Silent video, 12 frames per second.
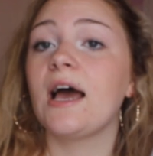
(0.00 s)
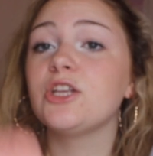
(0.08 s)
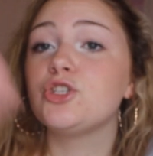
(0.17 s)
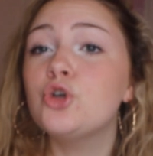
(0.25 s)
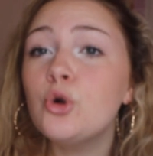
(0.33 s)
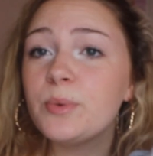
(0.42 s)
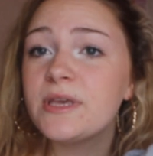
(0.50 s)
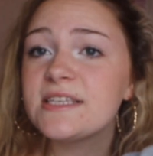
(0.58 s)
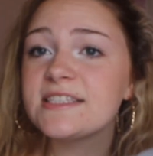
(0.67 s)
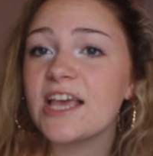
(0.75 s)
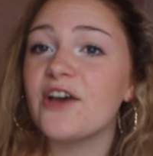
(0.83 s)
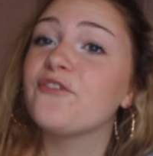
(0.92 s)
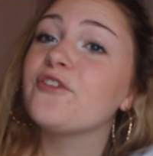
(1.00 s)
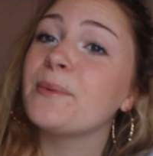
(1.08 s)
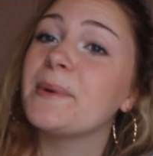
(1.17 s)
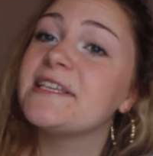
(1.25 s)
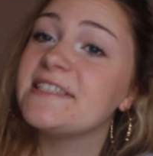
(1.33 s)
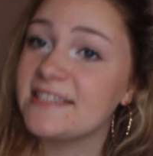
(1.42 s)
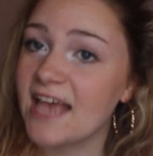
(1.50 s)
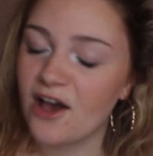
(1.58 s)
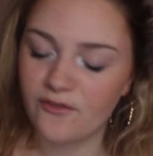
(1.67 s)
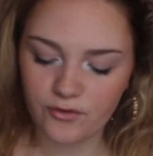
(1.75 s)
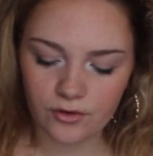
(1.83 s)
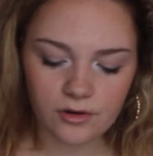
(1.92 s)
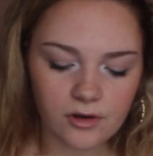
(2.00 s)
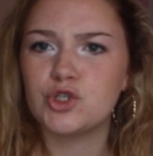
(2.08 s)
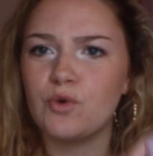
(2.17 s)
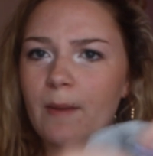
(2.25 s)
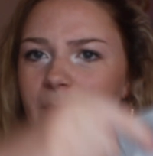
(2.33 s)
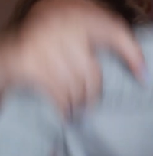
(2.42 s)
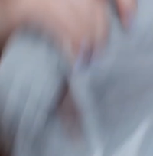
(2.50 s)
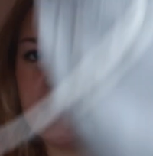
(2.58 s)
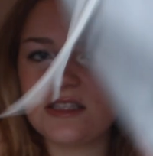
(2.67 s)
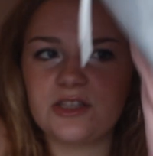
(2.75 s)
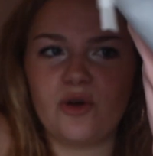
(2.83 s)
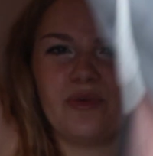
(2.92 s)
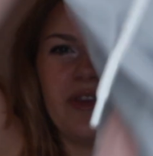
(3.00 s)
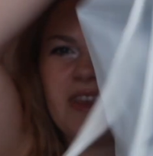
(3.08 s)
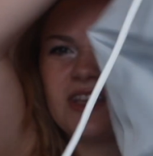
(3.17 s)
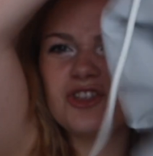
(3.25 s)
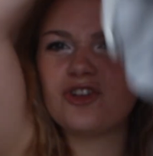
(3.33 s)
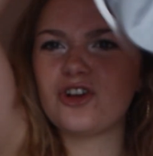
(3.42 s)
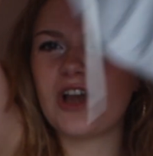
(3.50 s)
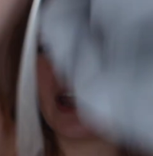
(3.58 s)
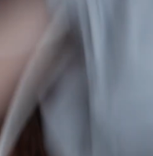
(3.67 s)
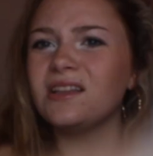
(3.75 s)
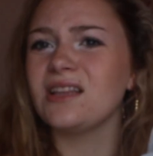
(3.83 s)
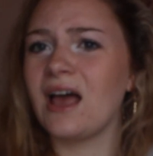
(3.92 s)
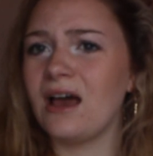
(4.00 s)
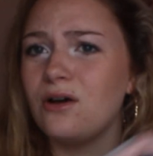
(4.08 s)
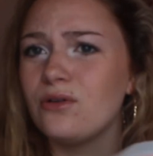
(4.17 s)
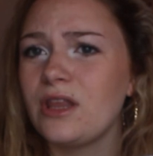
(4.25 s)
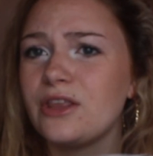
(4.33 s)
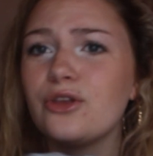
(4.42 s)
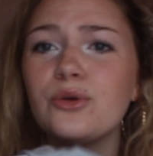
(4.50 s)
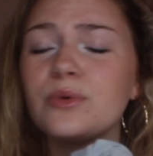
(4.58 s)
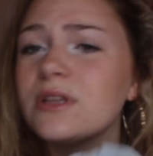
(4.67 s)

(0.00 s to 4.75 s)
A two-piece set from Zaful. Sweatpants. The only things are kind of loud. Like, they're